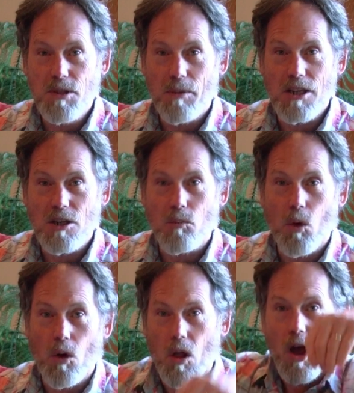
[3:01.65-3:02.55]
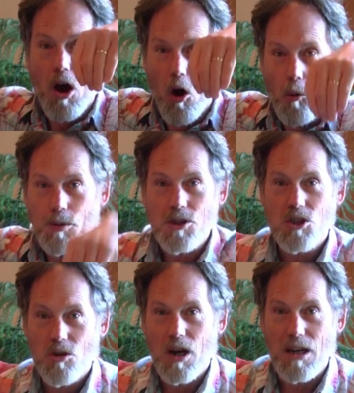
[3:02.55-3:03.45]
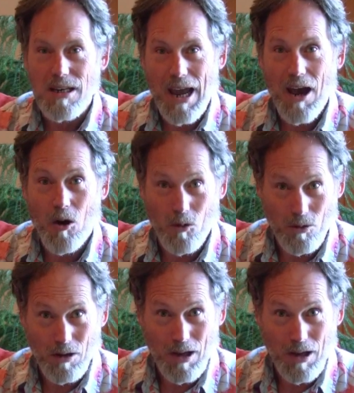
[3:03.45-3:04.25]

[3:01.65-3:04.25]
dimensional portal opens straight down,